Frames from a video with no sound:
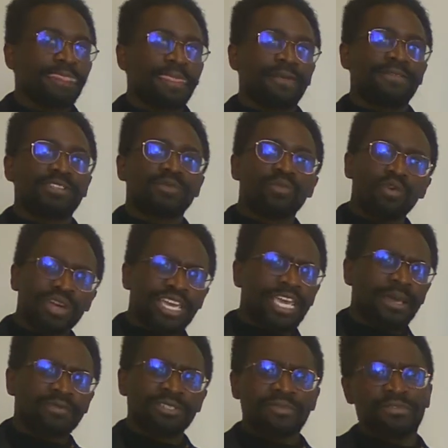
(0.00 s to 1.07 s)
if it's more
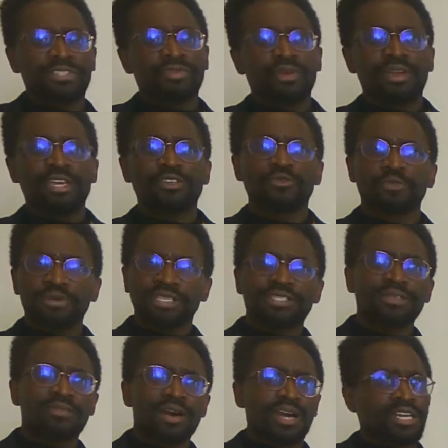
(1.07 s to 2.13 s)
games, if it's going into
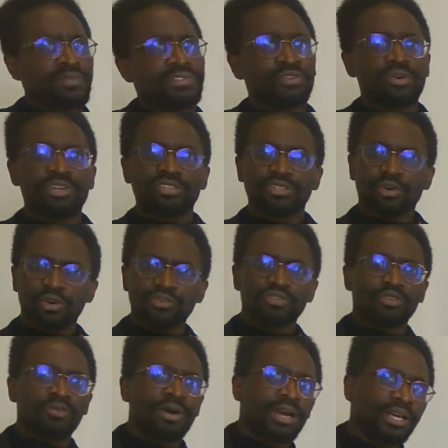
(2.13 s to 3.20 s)
PC market, if it's going to the
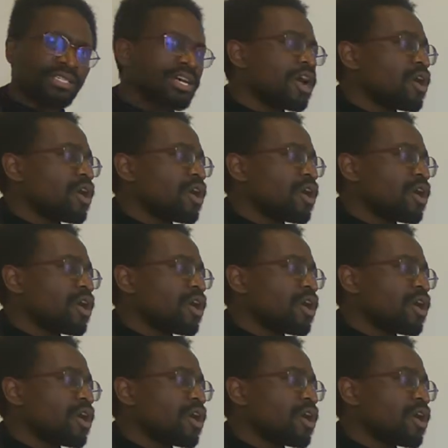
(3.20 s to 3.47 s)
console market.